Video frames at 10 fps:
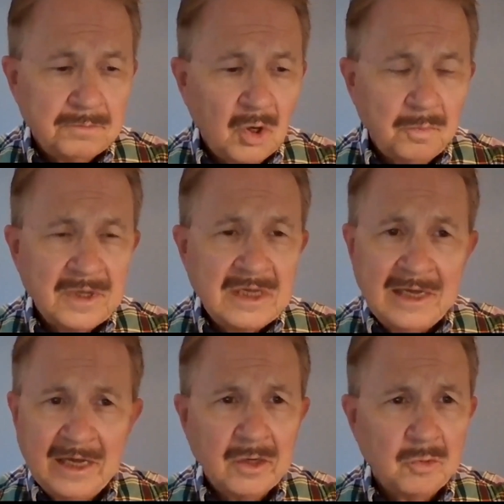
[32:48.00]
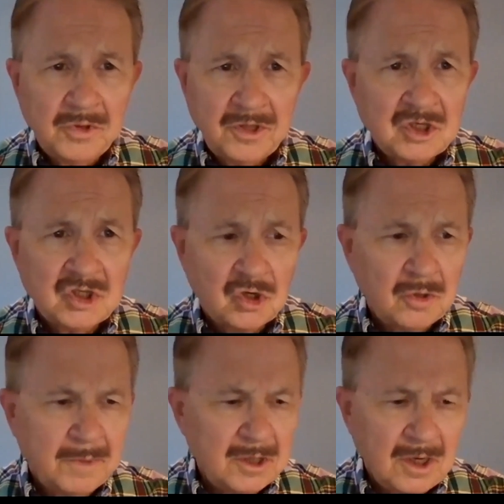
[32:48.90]
don't begin with a
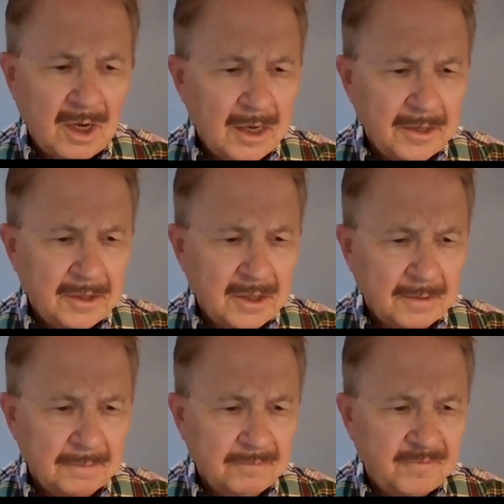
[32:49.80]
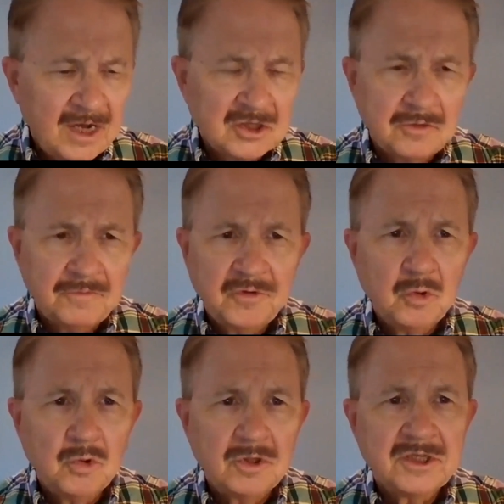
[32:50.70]
sermon on fossil
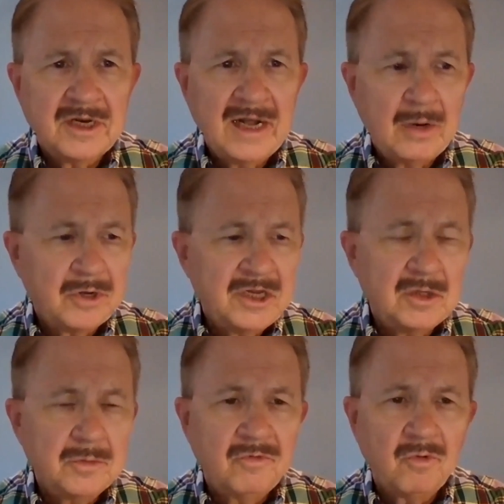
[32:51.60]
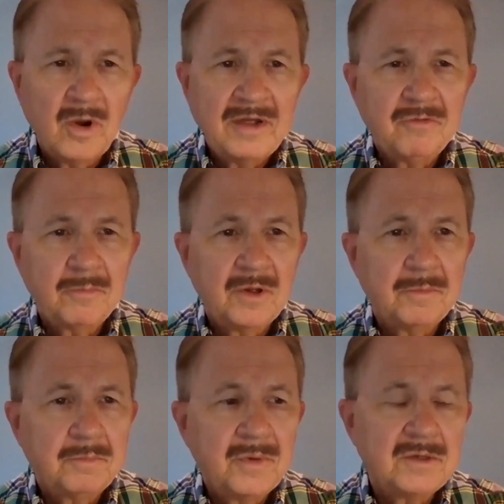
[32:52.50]
fuels and how we need to move away from
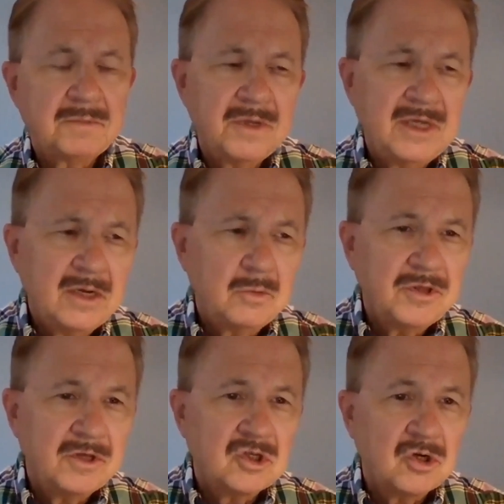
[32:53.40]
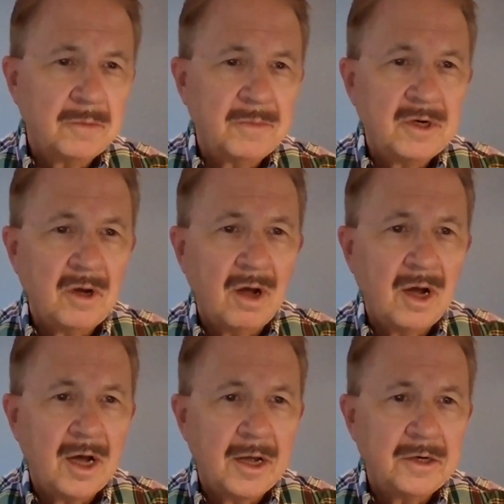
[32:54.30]
them, but begin with a sermon
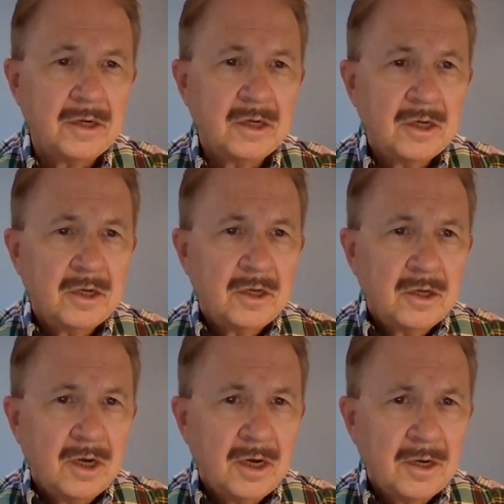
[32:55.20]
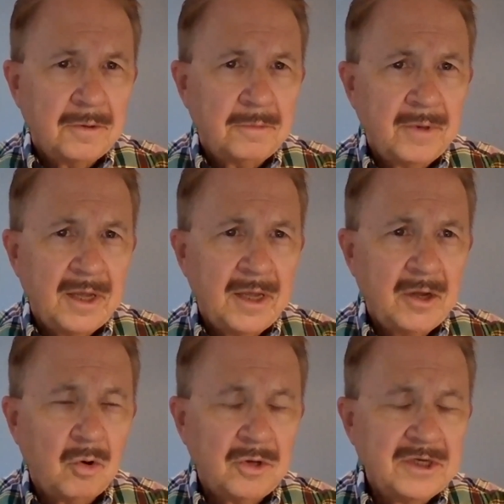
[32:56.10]
on
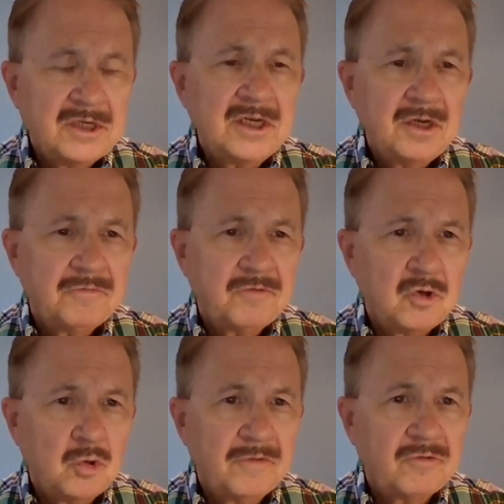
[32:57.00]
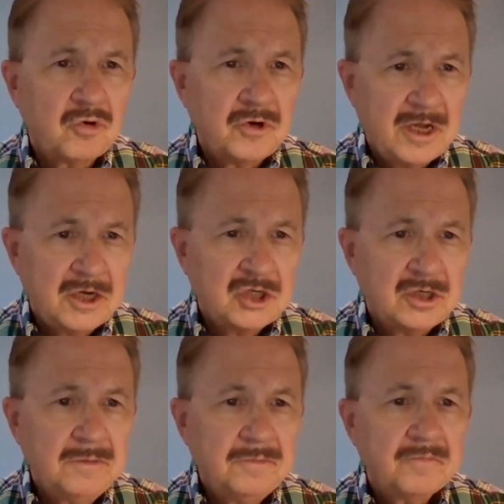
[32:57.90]
a holistic view of
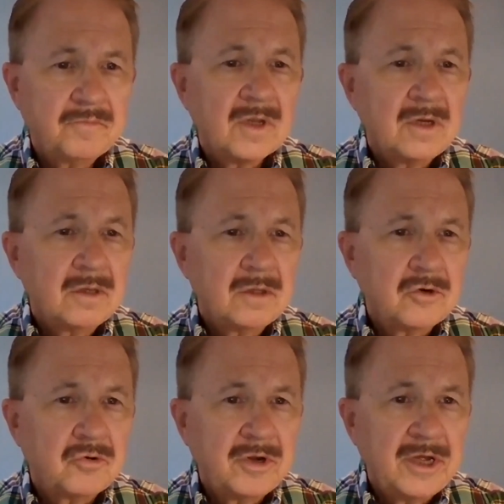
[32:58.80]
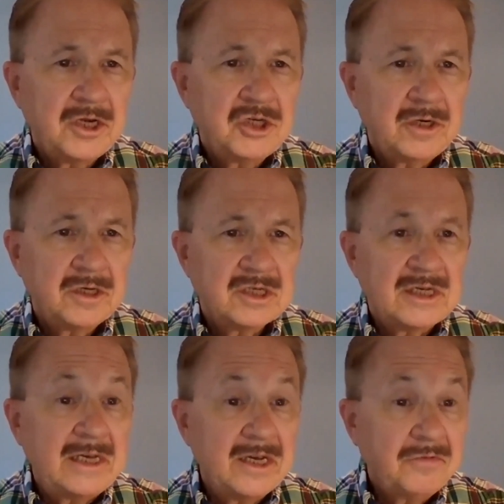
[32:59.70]
creation. The creation is a
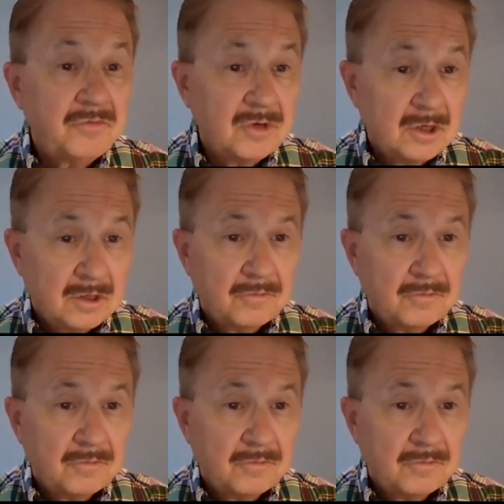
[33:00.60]
gift